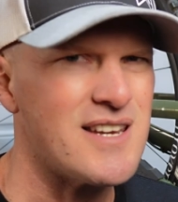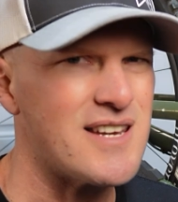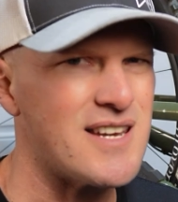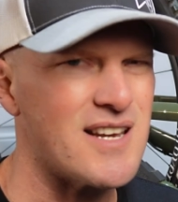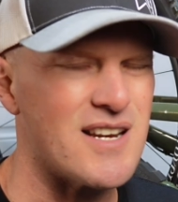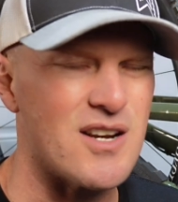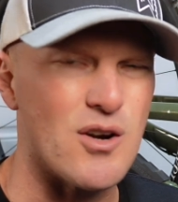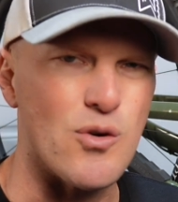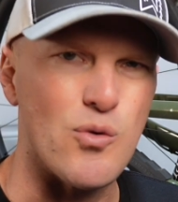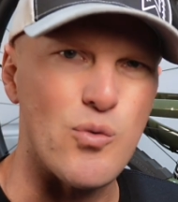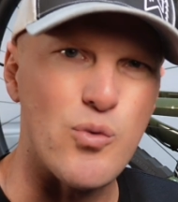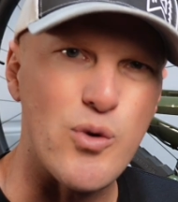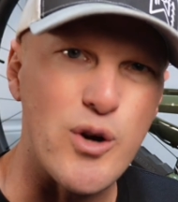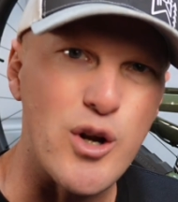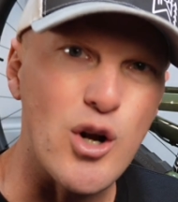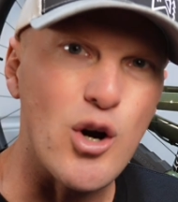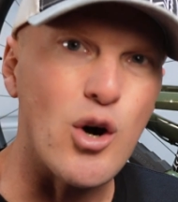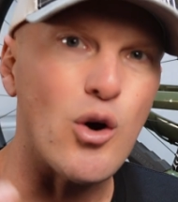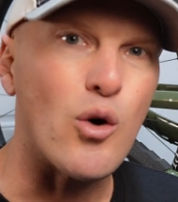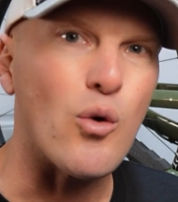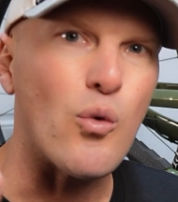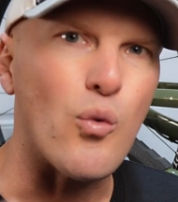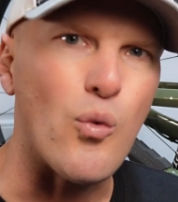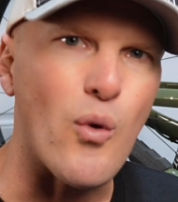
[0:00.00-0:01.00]
getting a
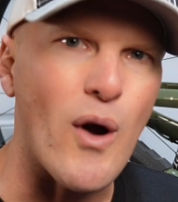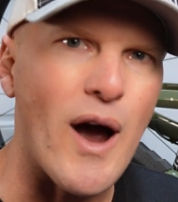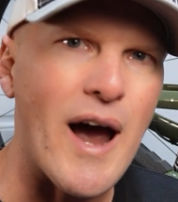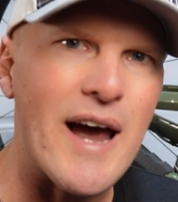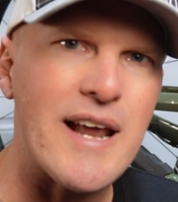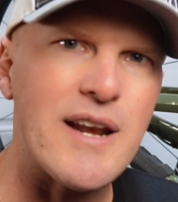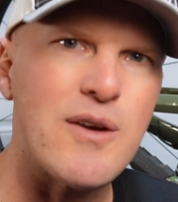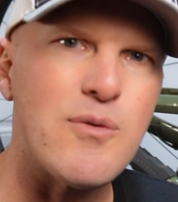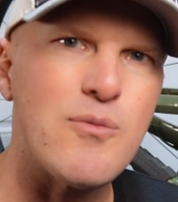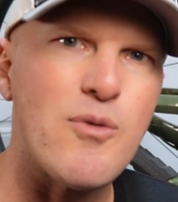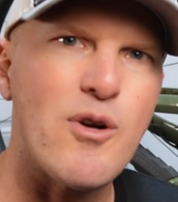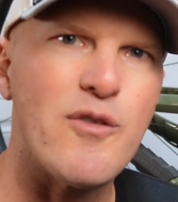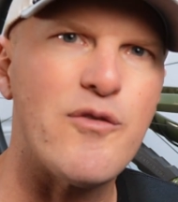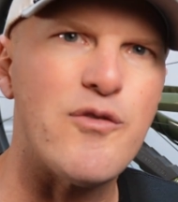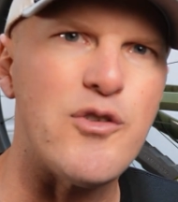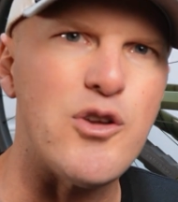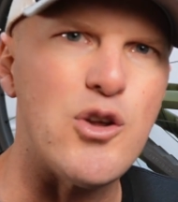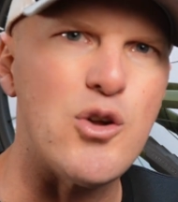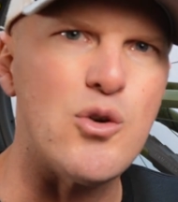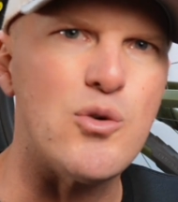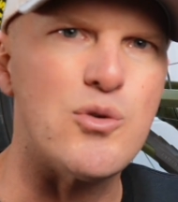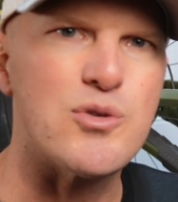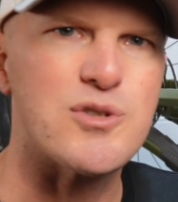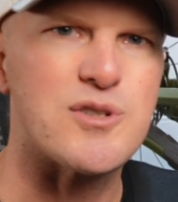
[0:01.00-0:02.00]
real ride and
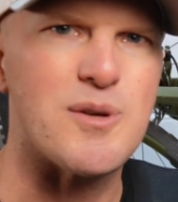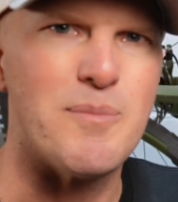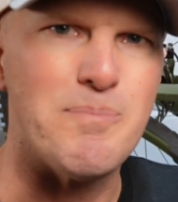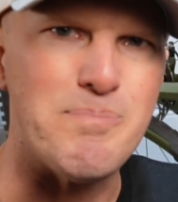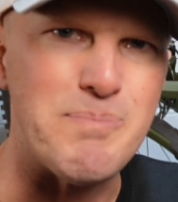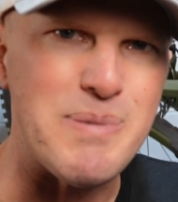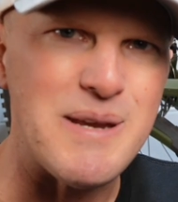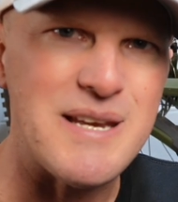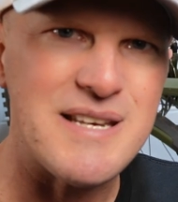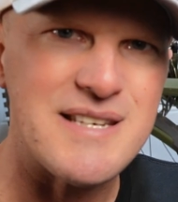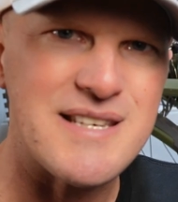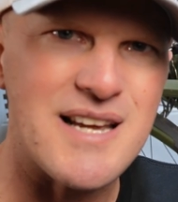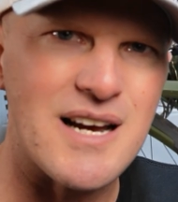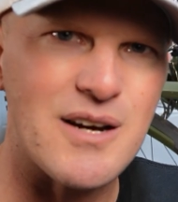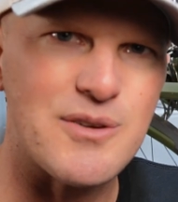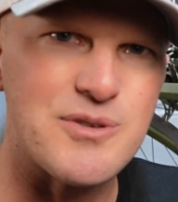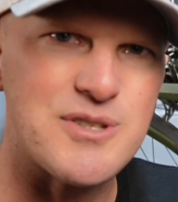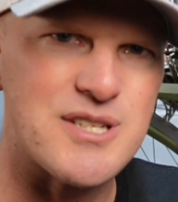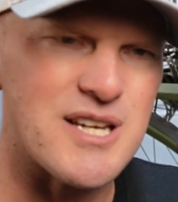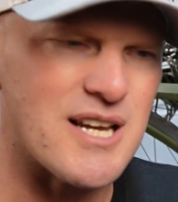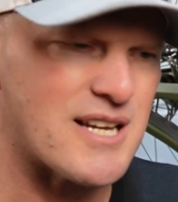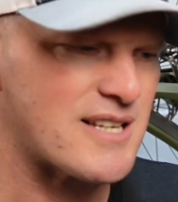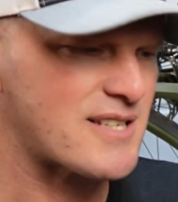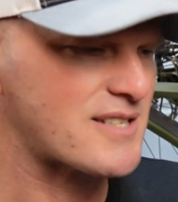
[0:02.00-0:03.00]
review, some beat
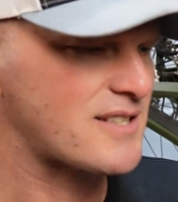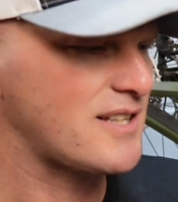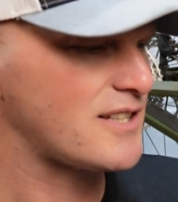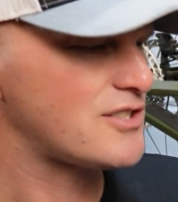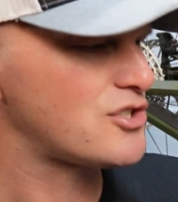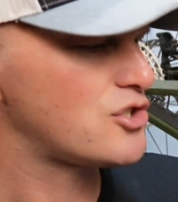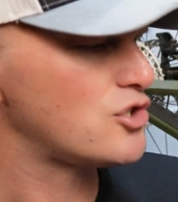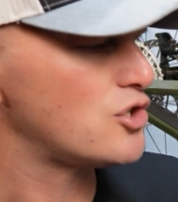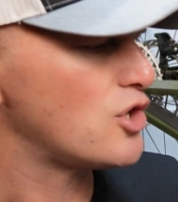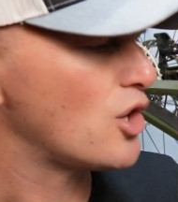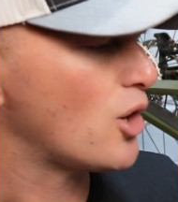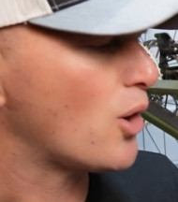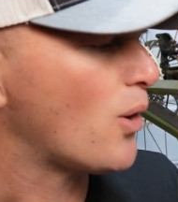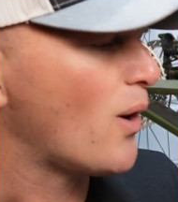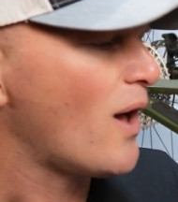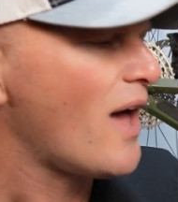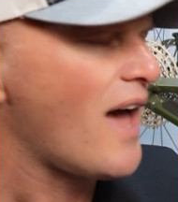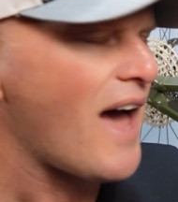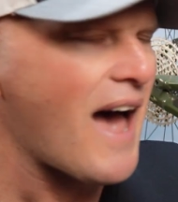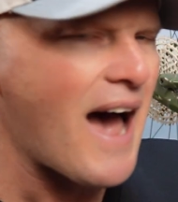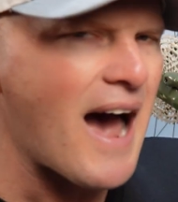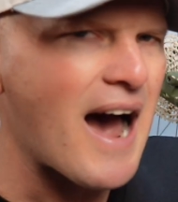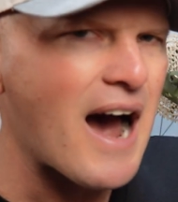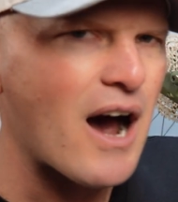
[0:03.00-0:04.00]
down tests, let you know
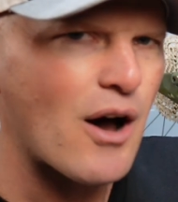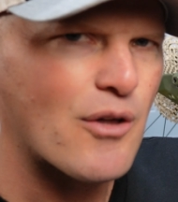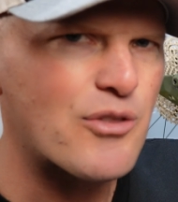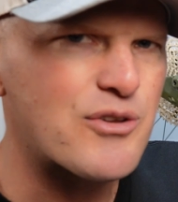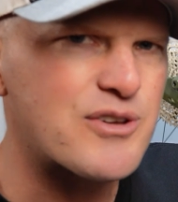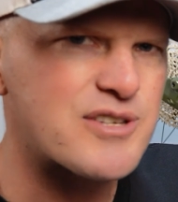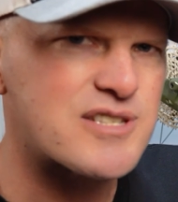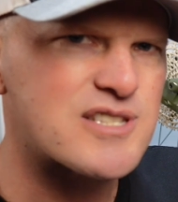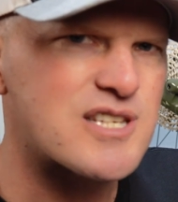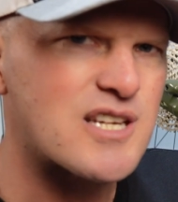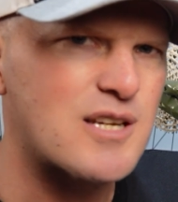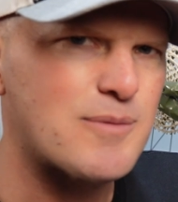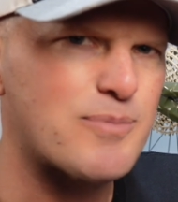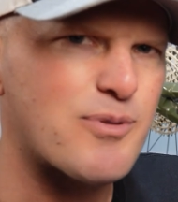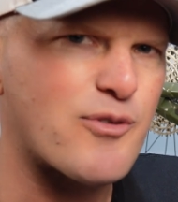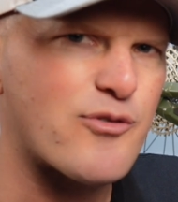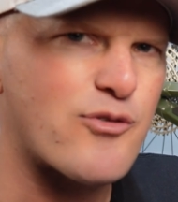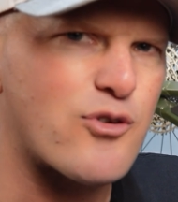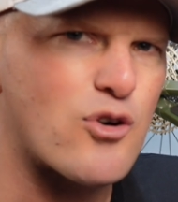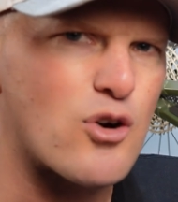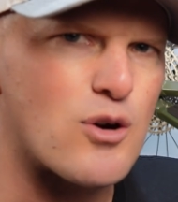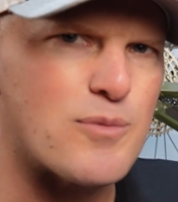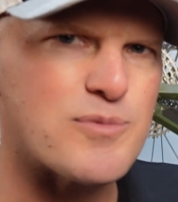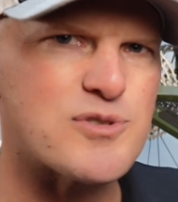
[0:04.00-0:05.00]
how this thing
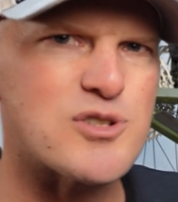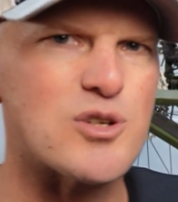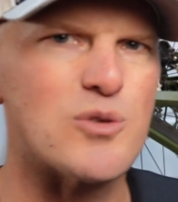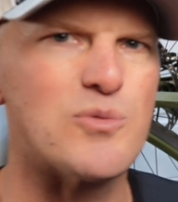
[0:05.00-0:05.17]
performs.